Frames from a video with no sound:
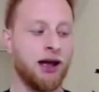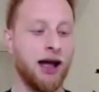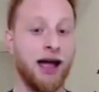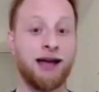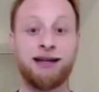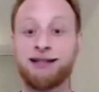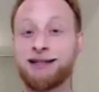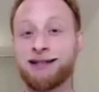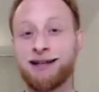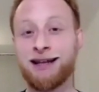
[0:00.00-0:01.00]
And
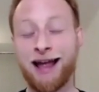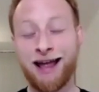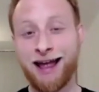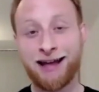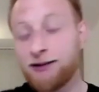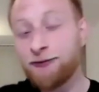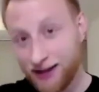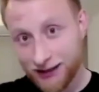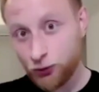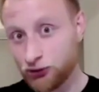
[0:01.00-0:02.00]
as if
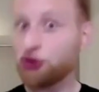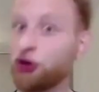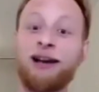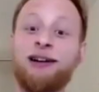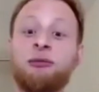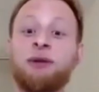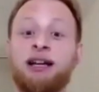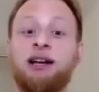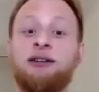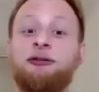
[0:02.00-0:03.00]
this was not alarming
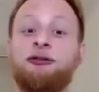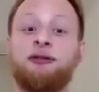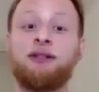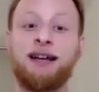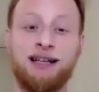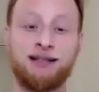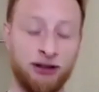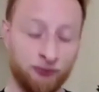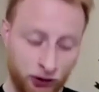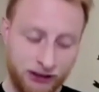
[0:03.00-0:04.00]
enough, it has
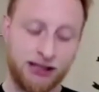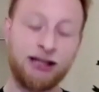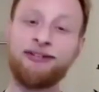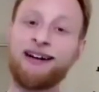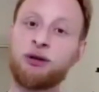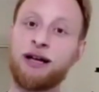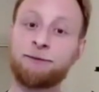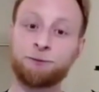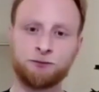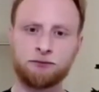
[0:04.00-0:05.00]
been recently found
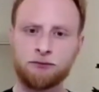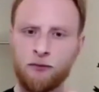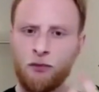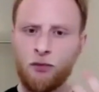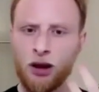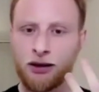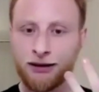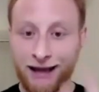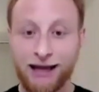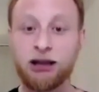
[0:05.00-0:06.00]
that
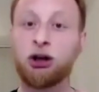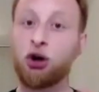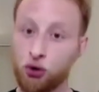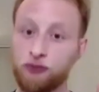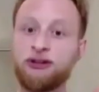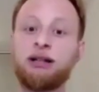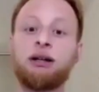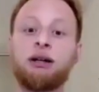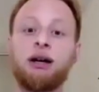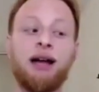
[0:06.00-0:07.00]
getting COVID
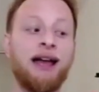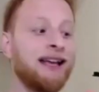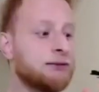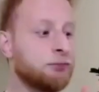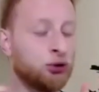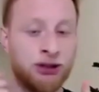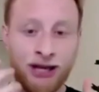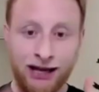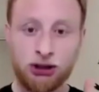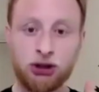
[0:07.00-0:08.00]

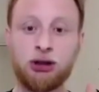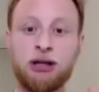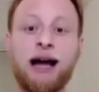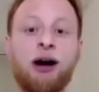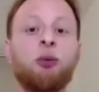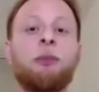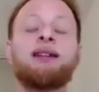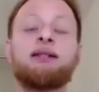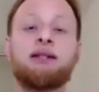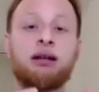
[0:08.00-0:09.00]
exponentially
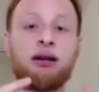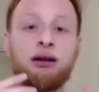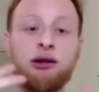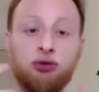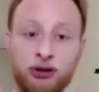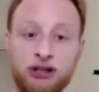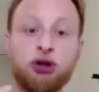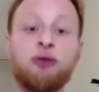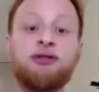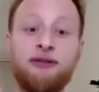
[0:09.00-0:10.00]
augments the
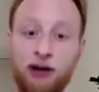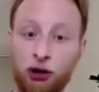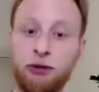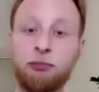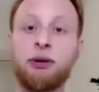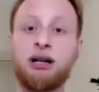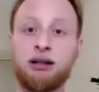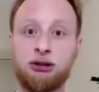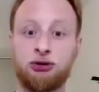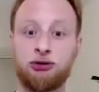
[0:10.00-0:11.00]
risk of developing
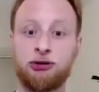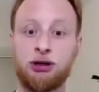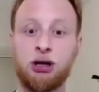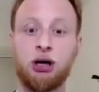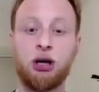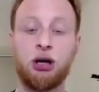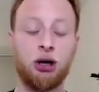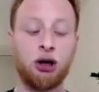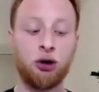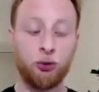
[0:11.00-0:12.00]
Parkinson's,
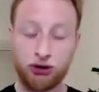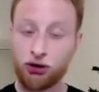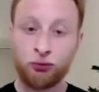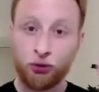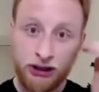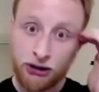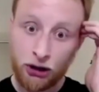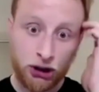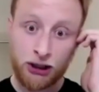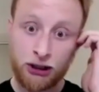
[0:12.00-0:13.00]
with some
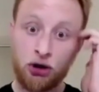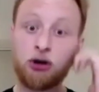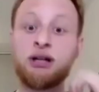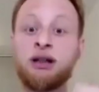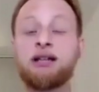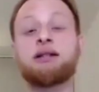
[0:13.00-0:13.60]
research calling this the